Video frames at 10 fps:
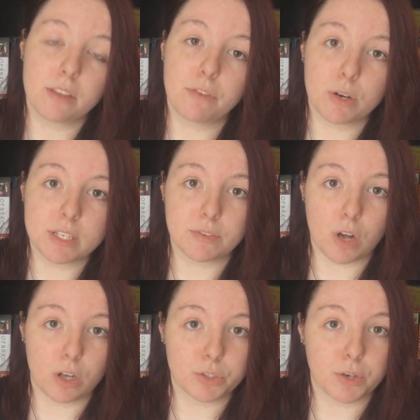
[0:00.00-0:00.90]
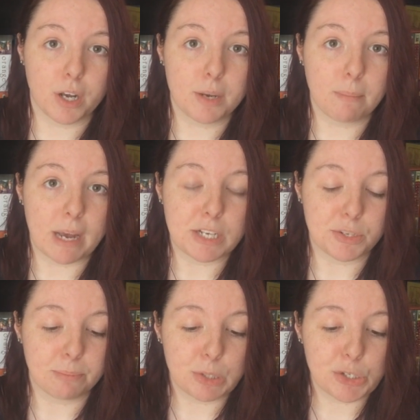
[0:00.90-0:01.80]
The Furies of Calderon by
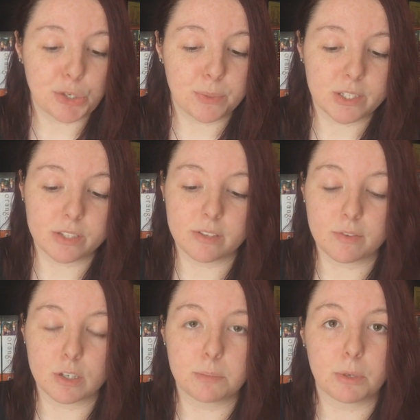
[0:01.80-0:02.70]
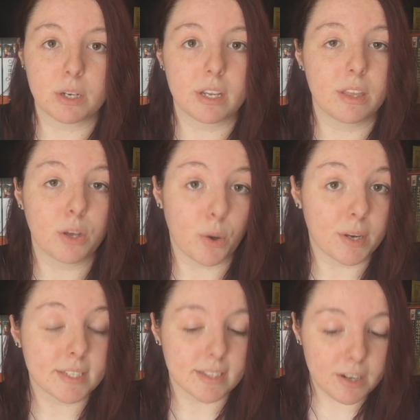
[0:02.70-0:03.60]
Jim Butcher, which is the first book in the
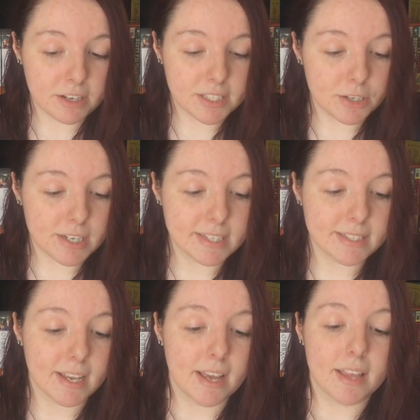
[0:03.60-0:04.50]
Codex Alera series,